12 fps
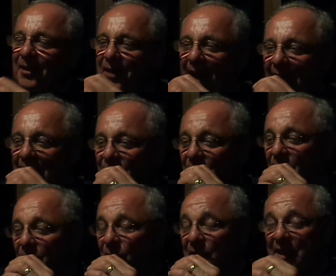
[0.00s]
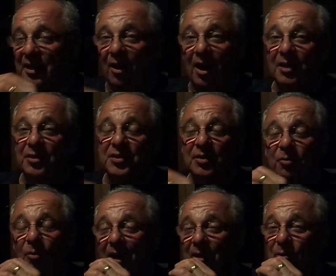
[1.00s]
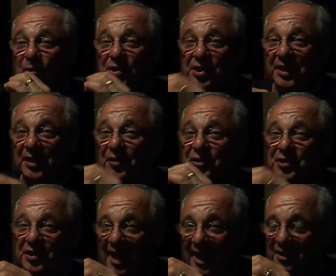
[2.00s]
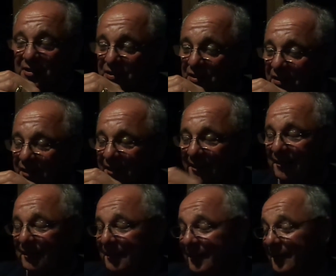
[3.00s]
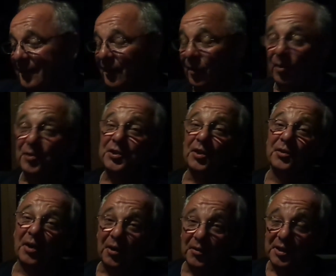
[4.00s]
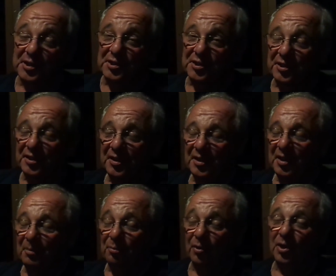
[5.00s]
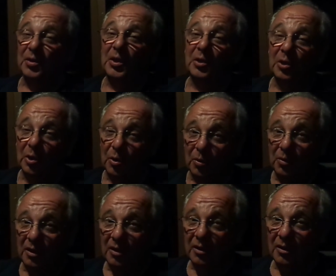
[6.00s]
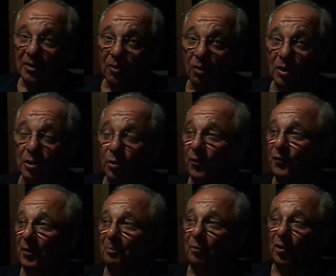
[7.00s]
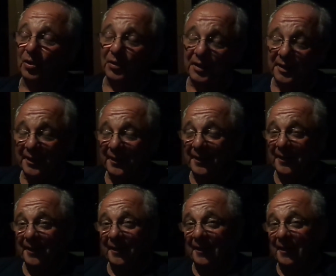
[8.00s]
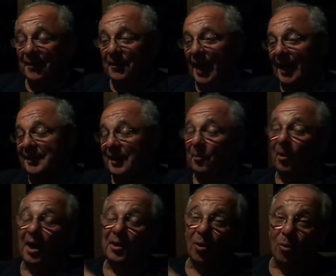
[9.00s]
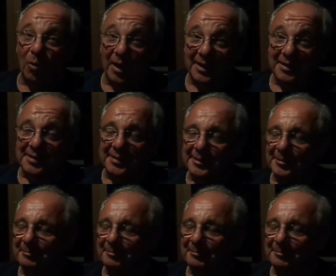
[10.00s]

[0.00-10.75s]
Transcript: that regardless of what Lucille says, also known as Brooklyn Lou, or Lou from Brooklyn, that there are no winners.